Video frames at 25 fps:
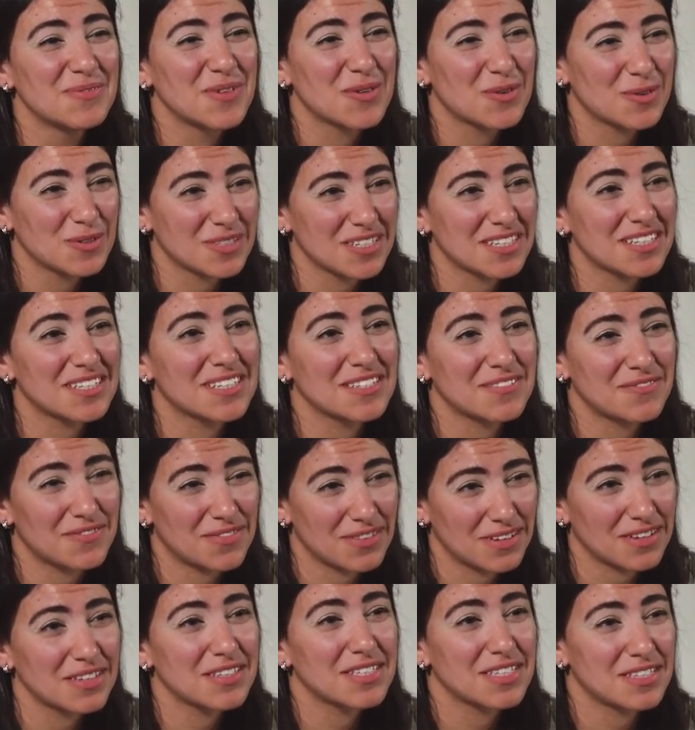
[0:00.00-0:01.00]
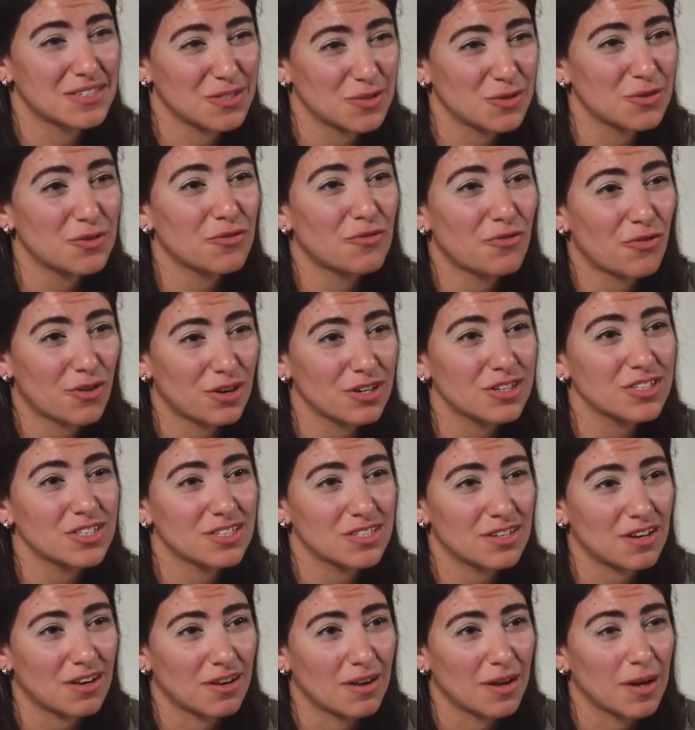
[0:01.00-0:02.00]
because it's your
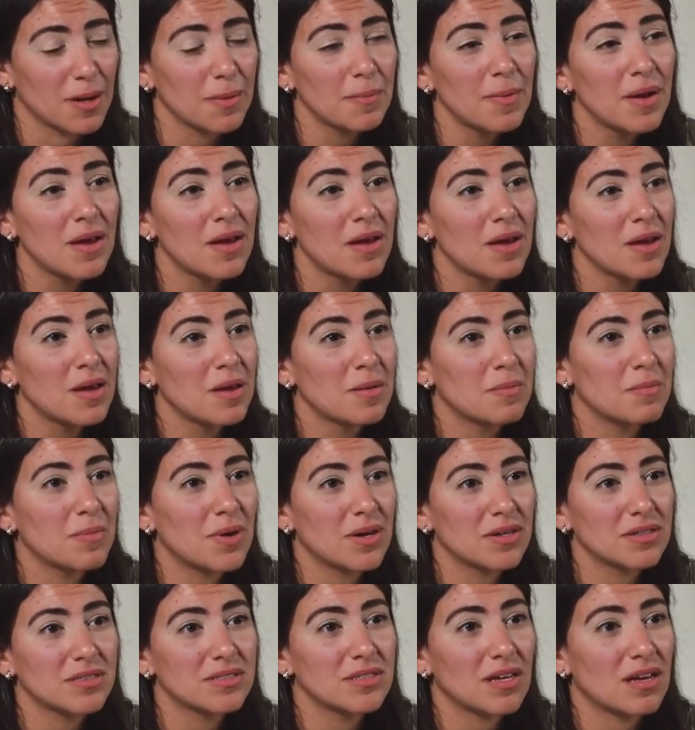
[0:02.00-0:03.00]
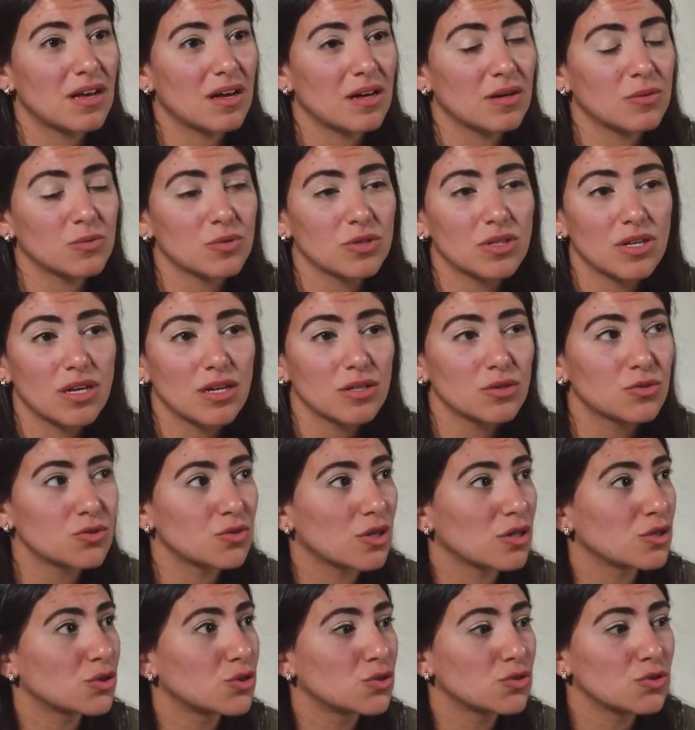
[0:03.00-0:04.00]
first time, but I would like to
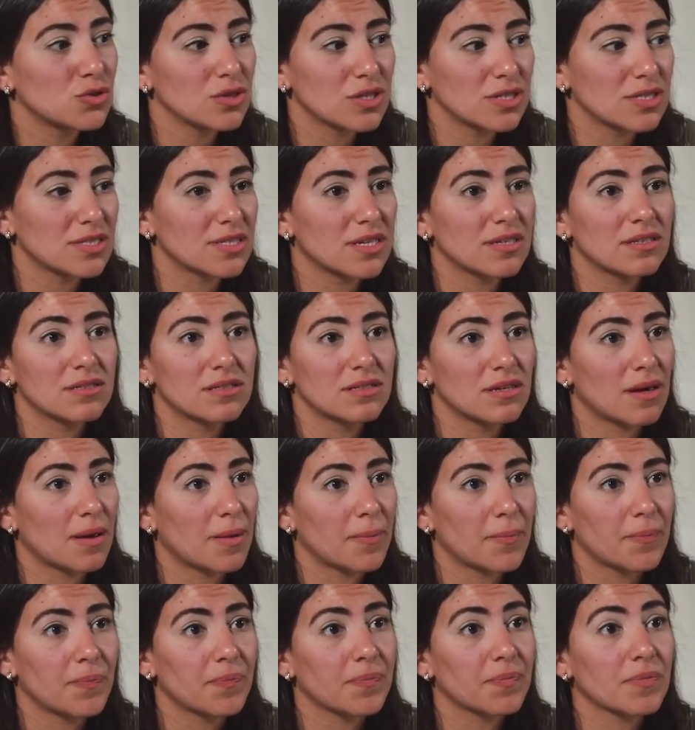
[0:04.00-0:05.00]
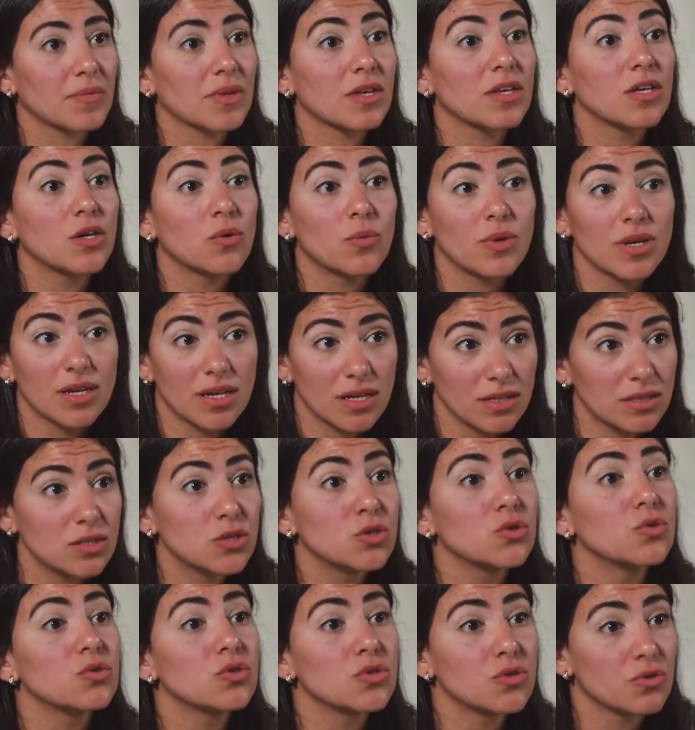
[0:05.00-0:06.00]
reassure you that you will
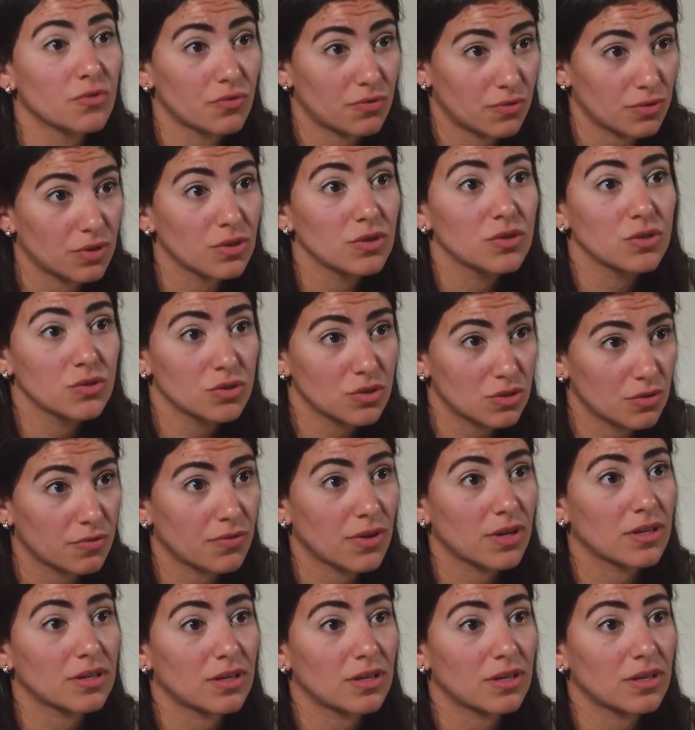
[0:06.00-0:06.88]
get use of